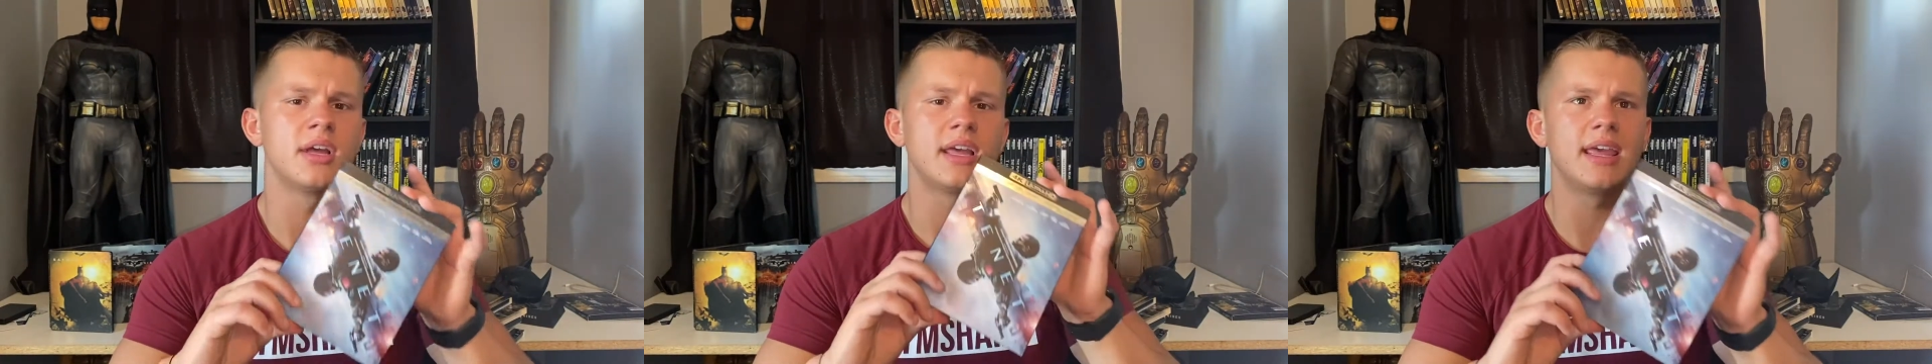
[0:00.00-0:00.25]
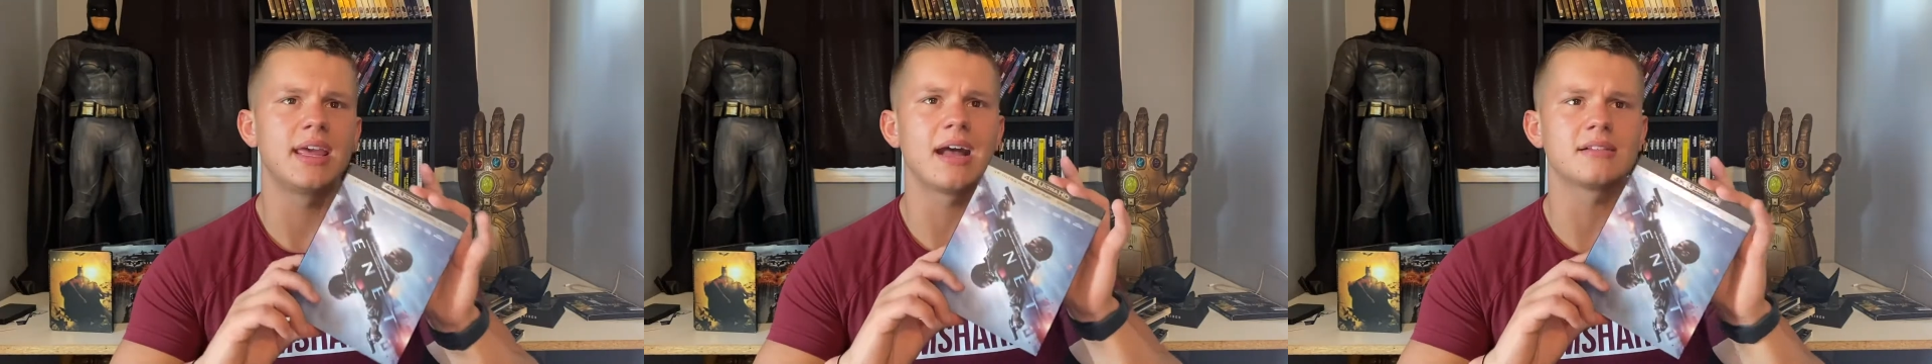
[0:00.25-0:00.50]

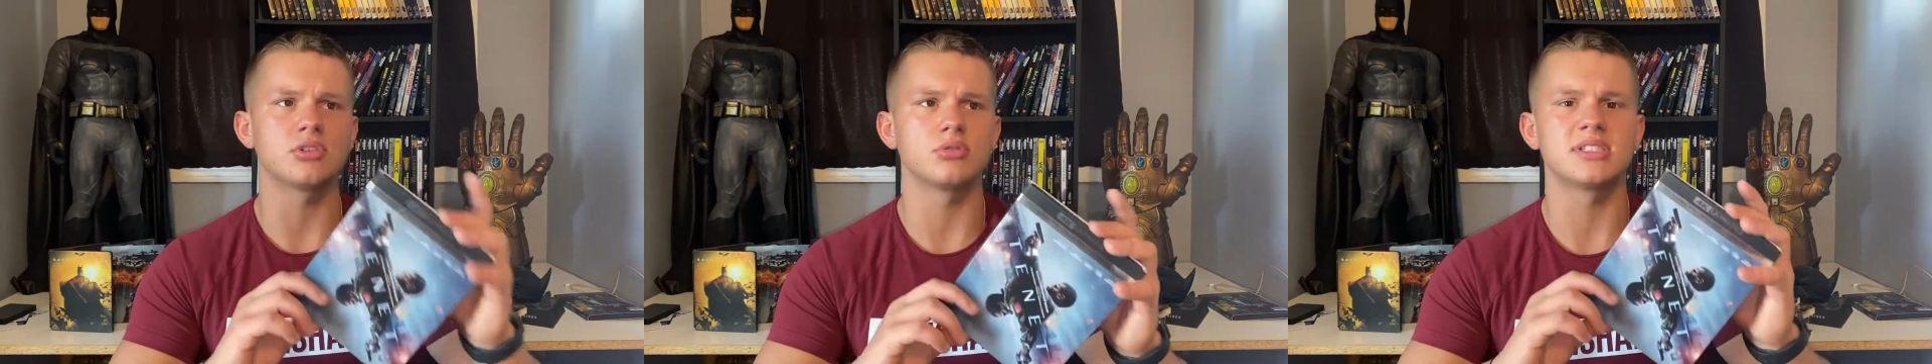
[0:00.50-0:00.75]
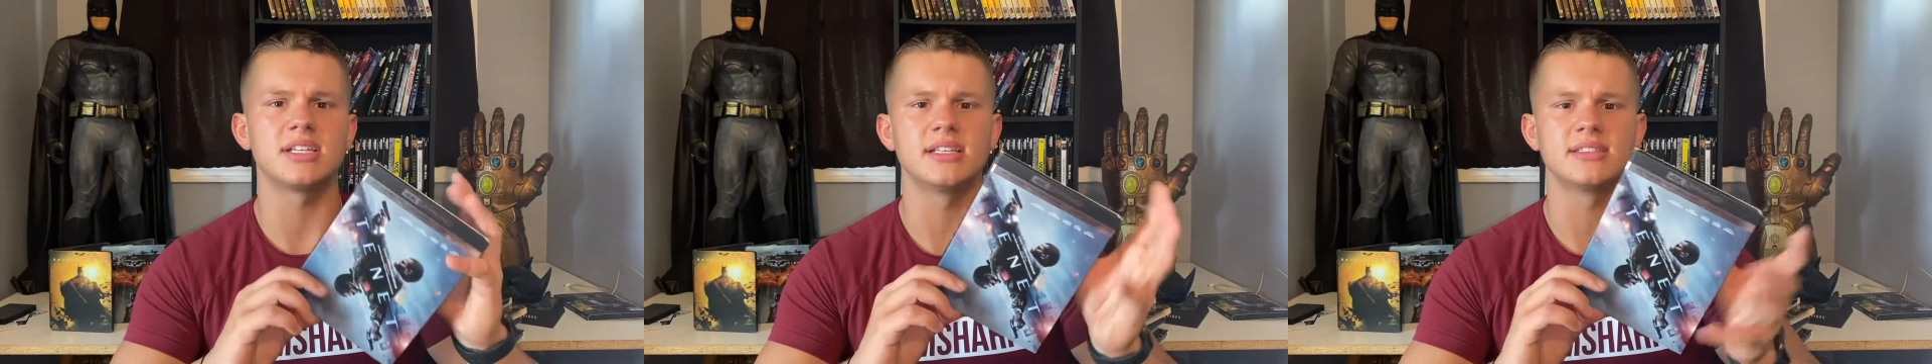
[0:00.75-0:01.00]
he got those
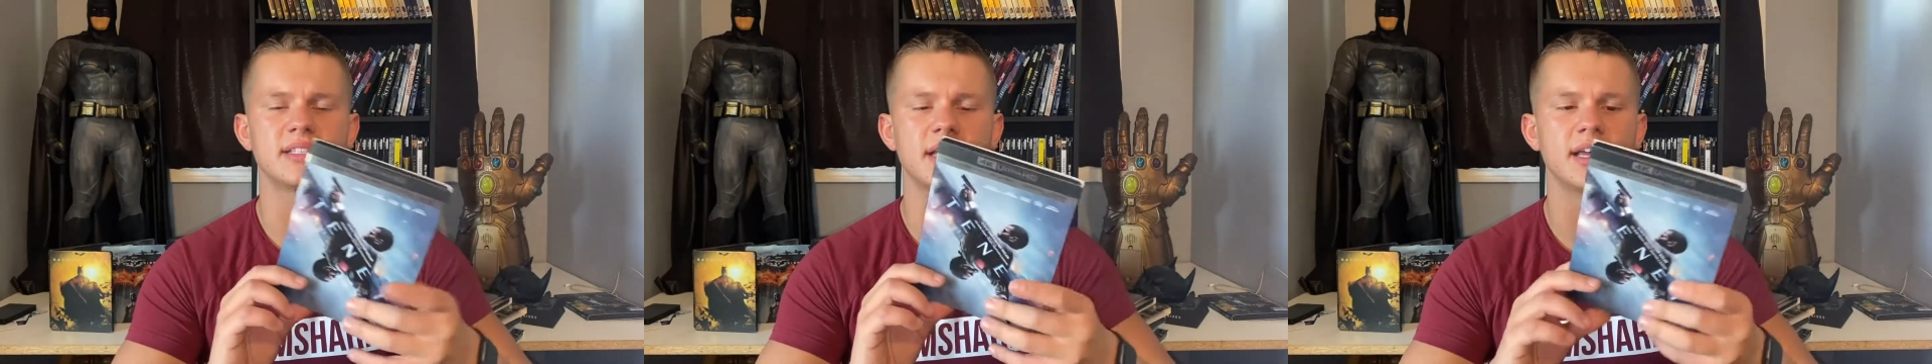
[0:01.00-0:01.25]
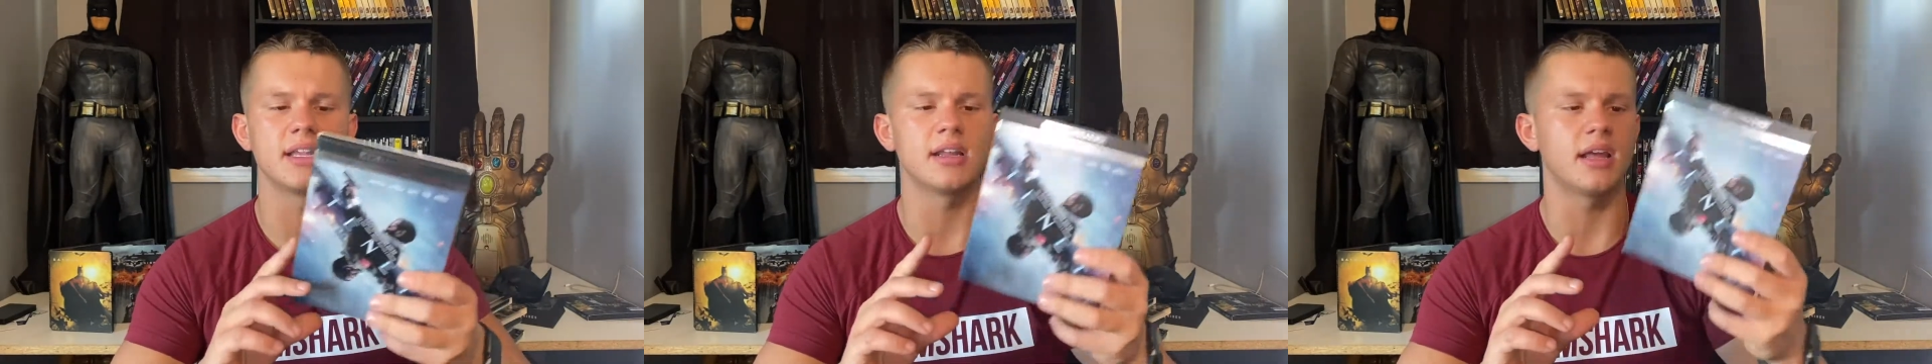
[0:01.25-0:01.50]
scenes
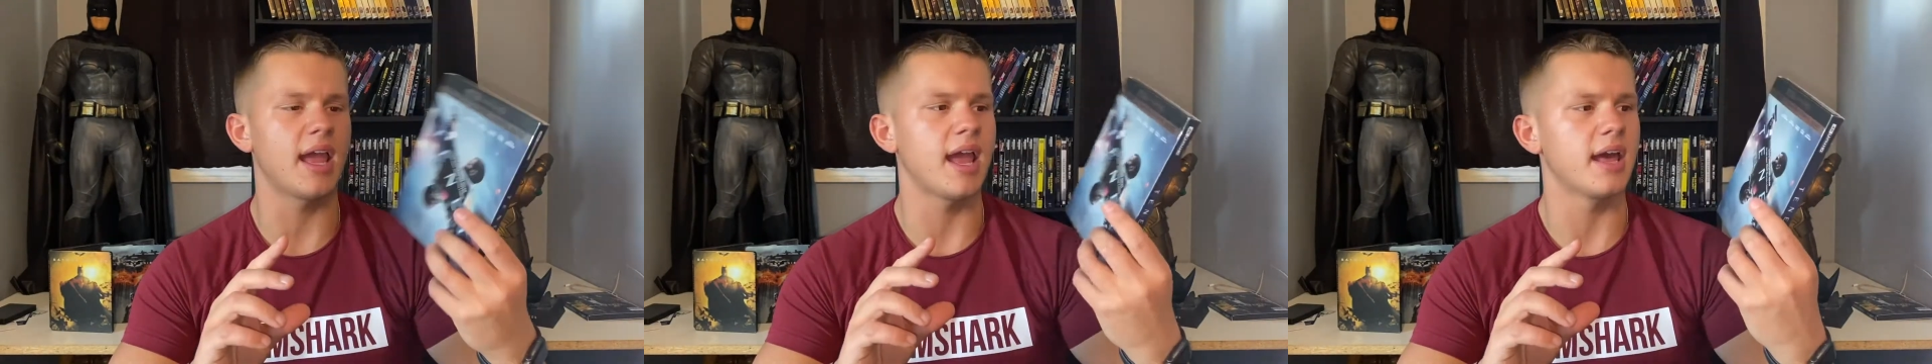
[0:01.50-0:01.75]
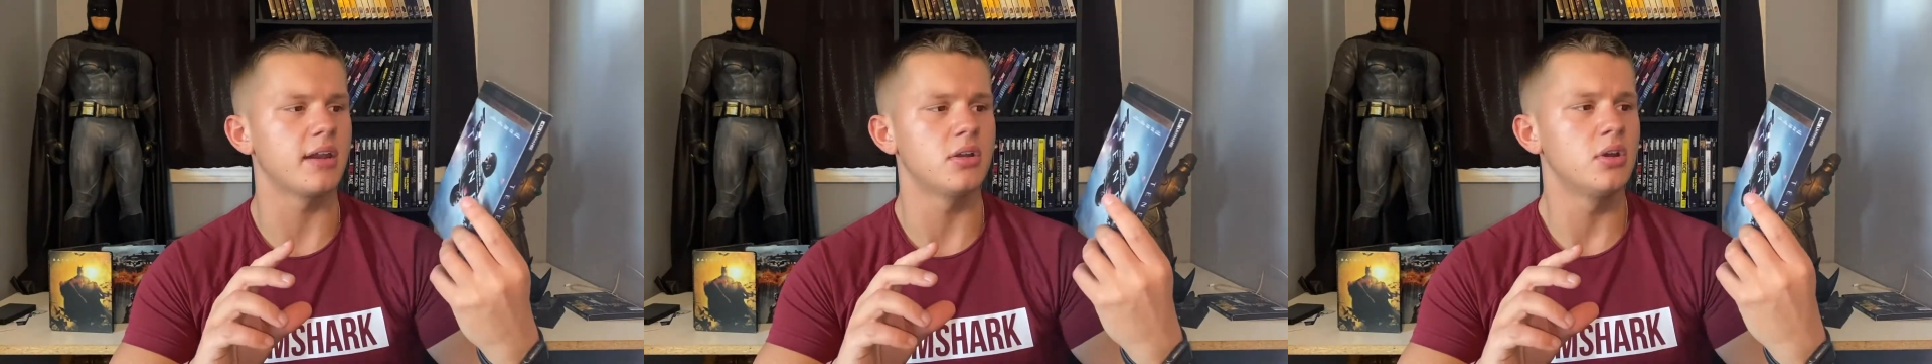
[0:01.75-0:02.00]
in,
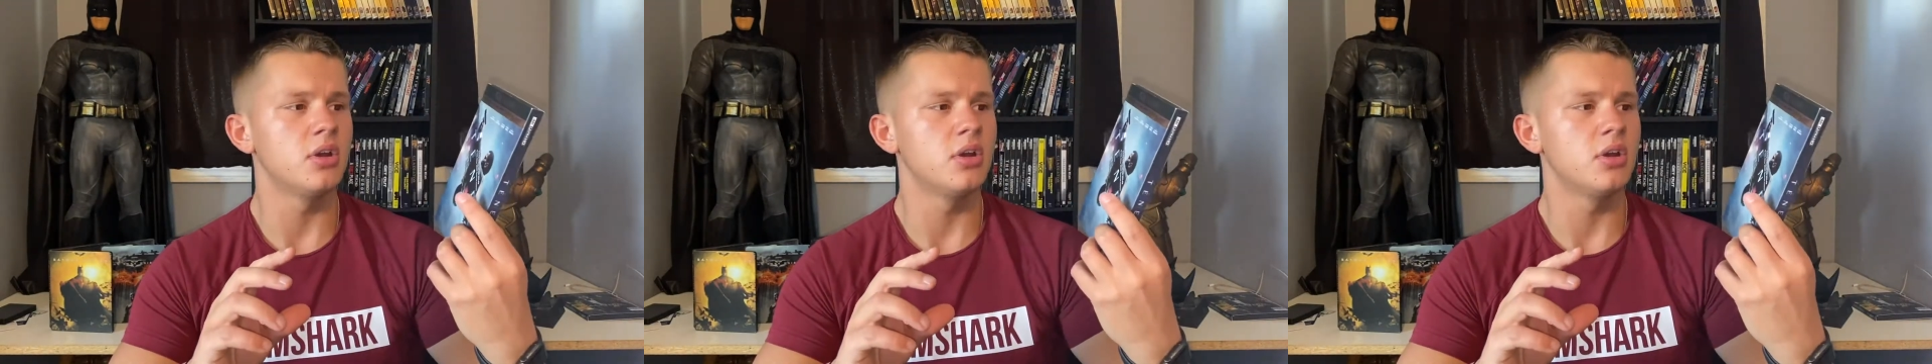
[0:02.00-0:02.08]
and